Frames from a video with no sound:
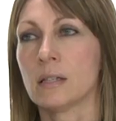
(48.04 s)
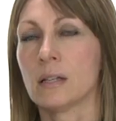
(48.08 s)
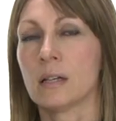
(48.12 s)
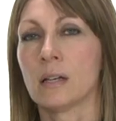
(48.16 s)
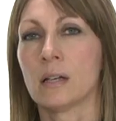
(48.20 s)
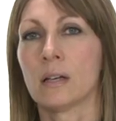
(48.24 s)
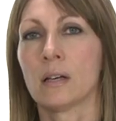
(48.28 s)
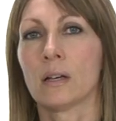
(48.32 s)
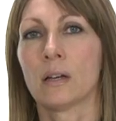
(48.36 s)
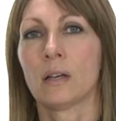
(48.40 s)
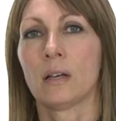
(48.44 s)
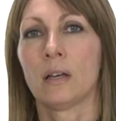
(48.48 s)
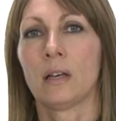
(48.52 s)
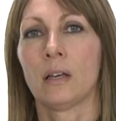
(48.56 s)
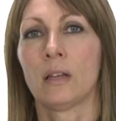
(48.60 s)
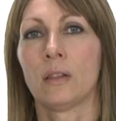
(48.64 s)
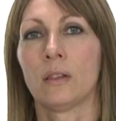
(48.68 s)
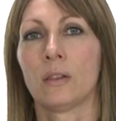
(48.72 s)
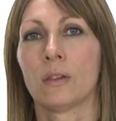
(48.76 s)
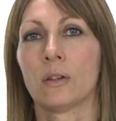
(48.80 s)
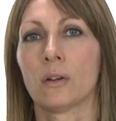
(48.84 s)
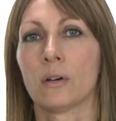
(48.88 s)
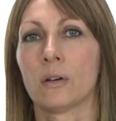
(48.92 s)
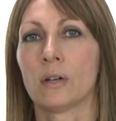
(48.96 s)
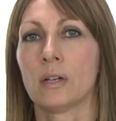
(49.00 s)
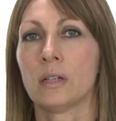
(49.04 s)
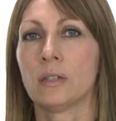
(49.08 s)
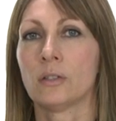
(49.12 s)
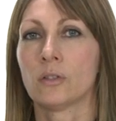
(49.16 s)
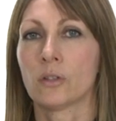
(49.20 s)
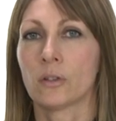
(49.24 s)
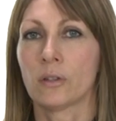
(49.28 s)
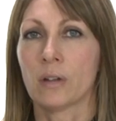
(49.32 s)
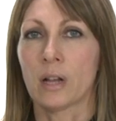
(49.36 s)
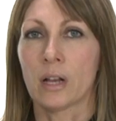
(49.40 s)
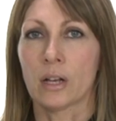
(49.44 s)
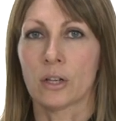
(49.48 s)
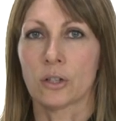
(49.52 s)
uh, in the
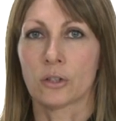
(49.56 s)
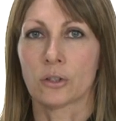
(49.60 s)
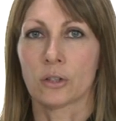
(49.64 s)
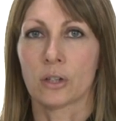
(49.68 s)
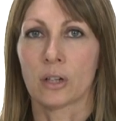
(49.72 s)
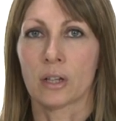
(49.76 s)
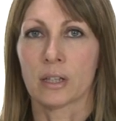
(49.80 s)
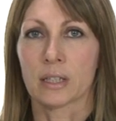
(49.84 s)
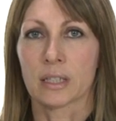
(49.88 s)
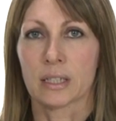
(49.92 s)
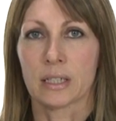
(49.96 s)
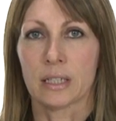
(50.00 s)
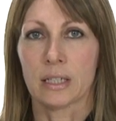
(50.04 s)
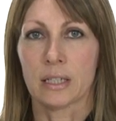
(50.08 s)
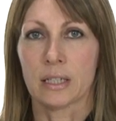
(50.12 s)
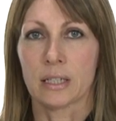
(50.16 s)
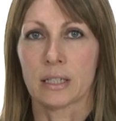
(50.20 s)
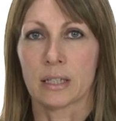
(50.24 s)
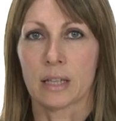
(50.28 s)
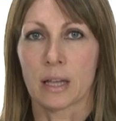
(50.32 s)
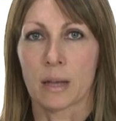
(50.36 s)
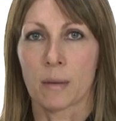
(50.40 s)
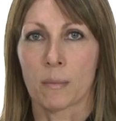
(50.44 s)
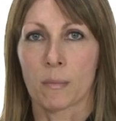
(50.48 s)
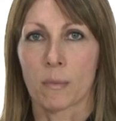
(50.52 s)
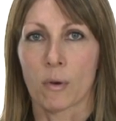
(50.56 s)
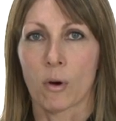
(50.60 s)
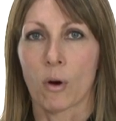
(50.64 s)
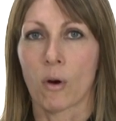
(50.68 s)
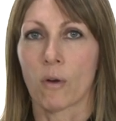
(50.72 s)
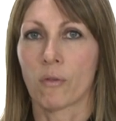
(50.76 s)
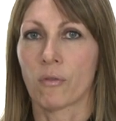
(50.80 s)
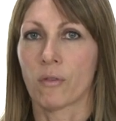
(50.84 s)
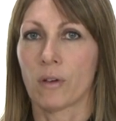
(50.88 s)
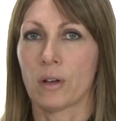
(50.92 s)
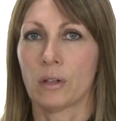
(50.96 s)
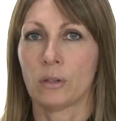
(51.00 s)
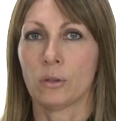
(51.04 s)
international system
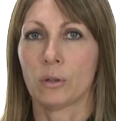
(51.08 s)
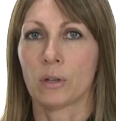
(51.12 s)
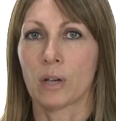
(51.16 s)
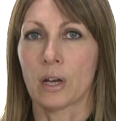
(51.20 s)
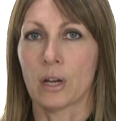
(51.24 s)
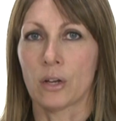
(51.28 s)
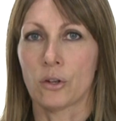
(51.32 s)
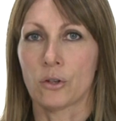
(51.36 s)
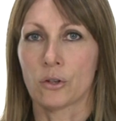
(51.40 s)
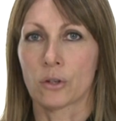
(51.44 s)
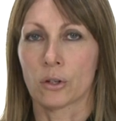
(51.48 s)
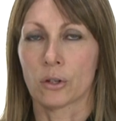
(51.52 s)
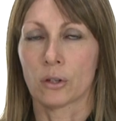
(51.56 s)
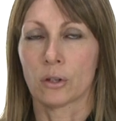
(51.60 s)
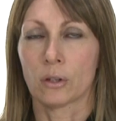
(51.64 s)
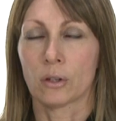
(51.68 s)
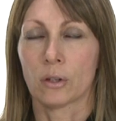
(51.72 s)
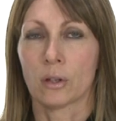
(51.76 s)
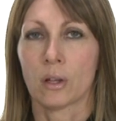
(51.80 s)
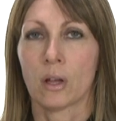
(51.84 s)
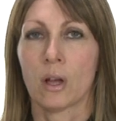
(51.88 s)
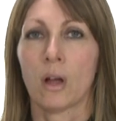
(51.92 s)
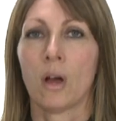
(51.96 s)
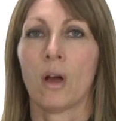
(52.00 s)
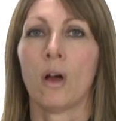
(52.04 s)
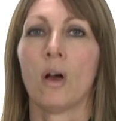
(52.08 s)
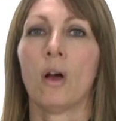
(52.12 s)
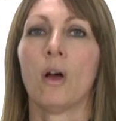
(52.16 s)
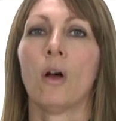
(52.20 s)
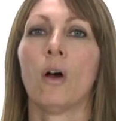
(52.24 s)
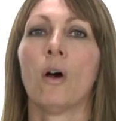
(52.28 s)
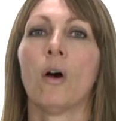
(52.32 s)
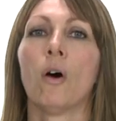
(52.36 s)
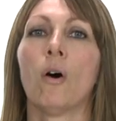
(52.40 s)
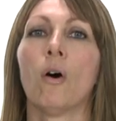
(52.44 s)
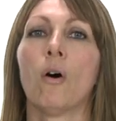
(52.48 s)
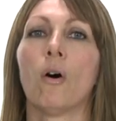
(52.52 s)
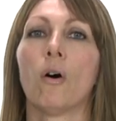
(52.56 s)
of education.
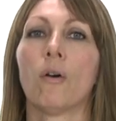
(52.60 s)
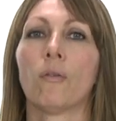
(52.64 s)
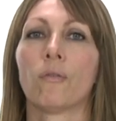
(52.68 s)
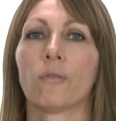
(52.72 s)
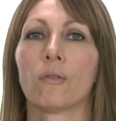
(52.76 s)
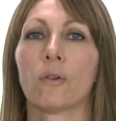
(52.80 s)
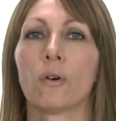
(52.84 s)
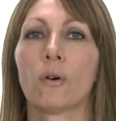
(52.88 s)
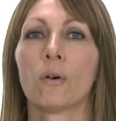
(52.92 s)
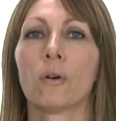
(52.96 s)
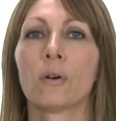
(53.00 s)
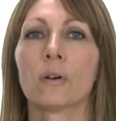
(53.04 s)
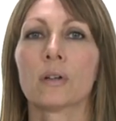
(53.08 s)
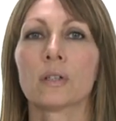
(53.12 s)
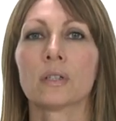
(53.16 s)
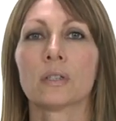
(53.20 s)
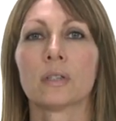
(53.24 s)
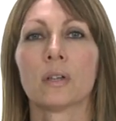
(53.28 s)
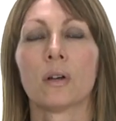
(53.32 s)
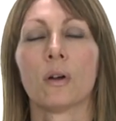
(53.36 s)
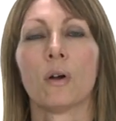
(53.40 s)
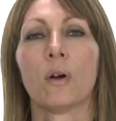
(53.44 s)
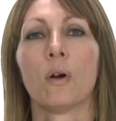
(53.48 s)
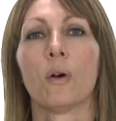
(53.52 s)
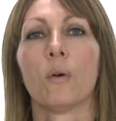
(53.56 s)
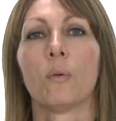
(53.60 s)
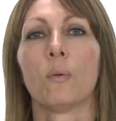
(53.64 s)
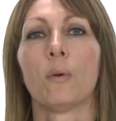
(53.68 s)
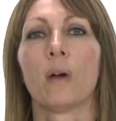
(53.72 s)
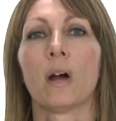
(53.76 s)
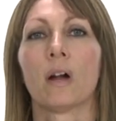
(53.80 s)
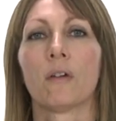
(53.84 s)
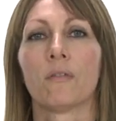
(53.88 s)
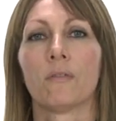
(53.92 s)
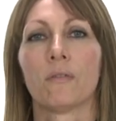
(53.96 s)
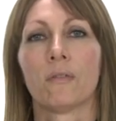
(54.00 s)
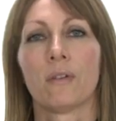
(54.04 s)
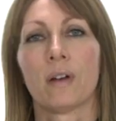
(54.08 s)
Of course, we
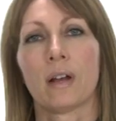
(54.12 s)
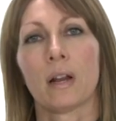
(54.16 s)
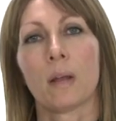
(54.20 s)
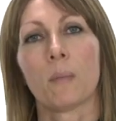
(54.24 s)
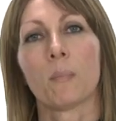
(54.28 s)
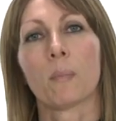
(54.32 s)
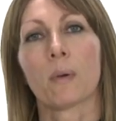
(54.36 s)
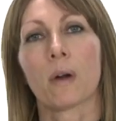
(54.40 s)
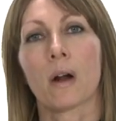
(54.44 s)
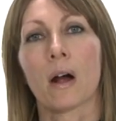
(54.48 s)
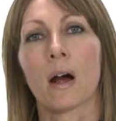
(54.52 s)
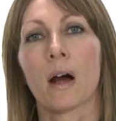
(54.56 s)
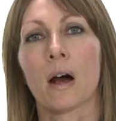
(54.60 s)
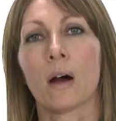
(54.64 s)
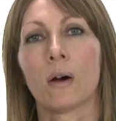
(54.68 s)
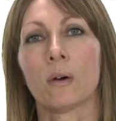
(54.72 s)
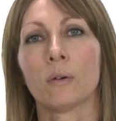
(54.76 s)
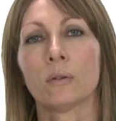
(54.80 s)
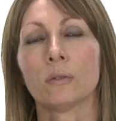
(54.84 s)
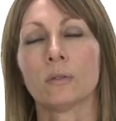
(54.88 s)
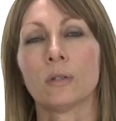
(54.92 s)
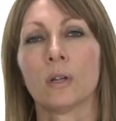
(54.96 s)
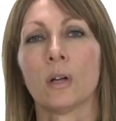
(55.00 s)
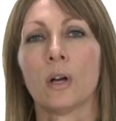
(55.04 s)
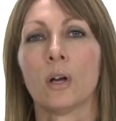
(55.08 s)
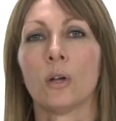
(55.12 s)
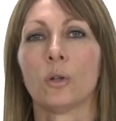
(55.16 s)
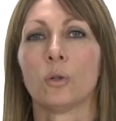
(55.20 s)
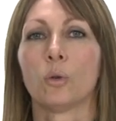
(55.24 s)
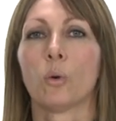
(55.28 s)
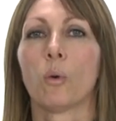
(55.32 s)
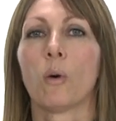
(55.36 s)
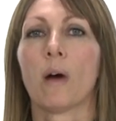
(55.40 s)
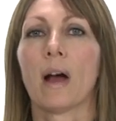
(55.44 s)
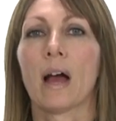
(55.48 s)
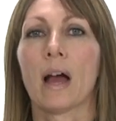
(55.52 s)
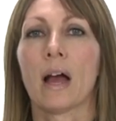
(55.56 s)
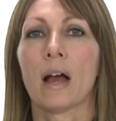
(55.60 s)
are very proud to
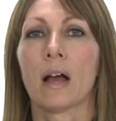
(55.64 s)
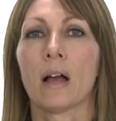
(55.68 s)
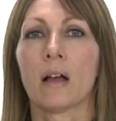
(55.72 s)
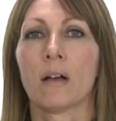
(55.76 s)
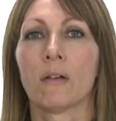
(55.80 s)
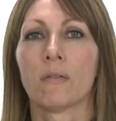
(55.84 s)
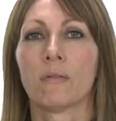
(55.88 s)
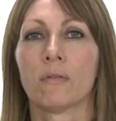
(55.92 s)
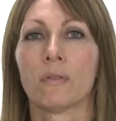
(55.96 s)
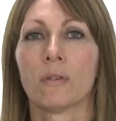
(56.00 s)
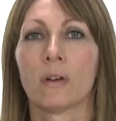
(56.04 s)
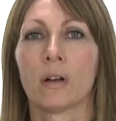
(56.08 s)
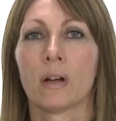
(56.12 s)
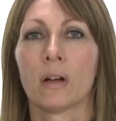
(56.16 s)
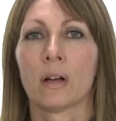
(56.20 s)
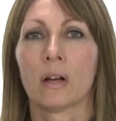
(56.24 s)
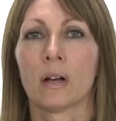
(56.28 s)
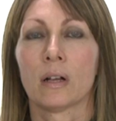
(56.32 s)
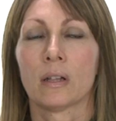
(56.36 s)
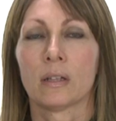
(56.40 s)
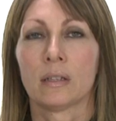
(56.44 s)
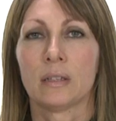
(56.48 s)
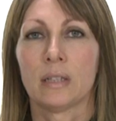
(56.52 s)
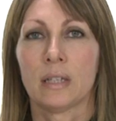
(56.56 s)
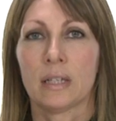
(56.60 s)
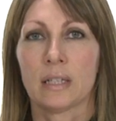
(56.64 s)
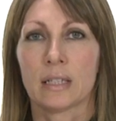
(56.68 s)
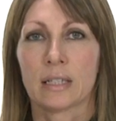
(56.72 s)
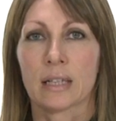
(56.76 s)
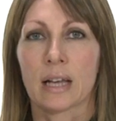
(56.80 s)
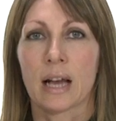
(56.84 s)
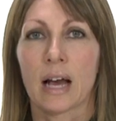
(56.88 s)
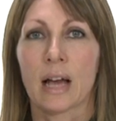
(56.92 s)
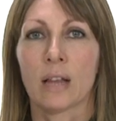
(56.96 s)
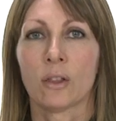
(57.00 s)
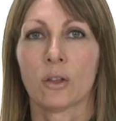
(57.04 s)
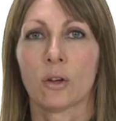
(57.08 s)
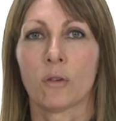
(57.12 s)
have uh, this
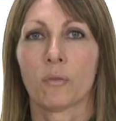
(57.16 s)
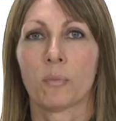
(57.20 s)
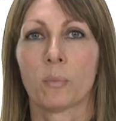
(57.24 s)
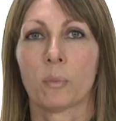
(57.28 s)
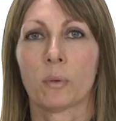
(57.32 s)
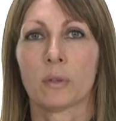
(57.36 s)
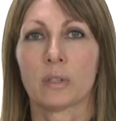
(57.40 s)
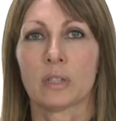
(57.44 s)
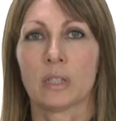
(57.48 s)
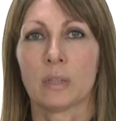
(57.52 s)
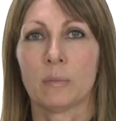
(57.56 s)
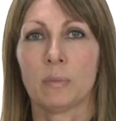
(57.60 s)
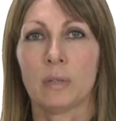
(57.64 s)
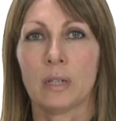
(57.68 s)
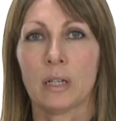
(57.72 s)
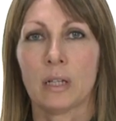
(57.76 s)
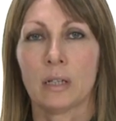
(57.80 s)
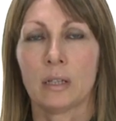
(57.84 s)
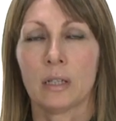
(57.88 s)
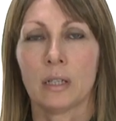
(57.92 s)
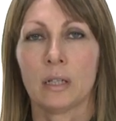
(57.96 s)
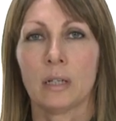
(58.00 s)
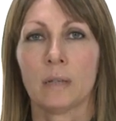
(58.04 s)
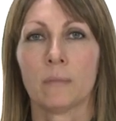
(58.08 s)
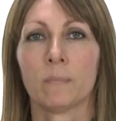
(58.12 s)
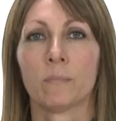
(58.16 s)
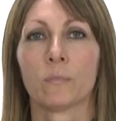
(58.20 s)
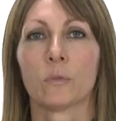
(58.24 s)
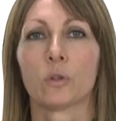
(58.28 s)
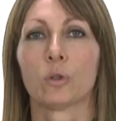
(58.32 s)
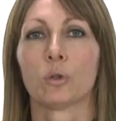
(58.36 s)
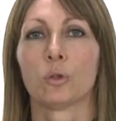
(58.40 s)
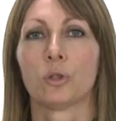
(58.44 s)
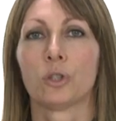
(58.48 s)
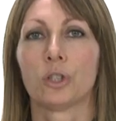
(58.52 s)
kind of possibility to